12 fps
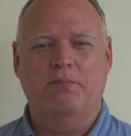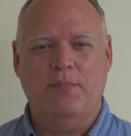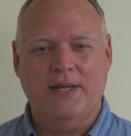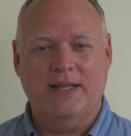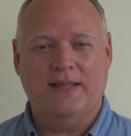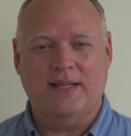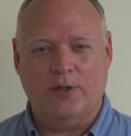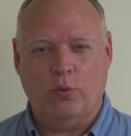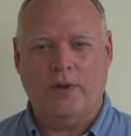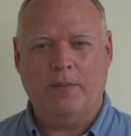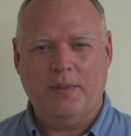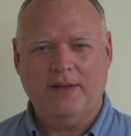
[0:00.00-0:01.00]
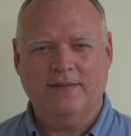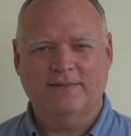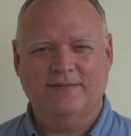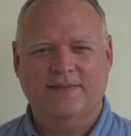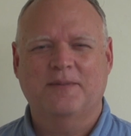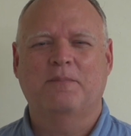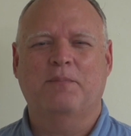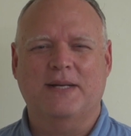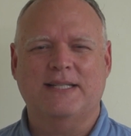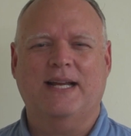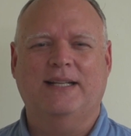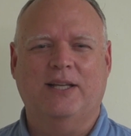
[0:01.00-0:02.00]
29
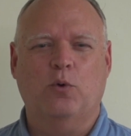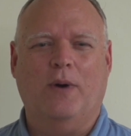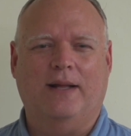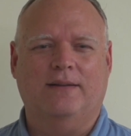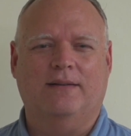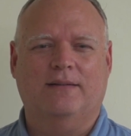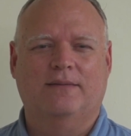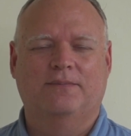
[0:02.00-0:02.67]
pasá de cuatro.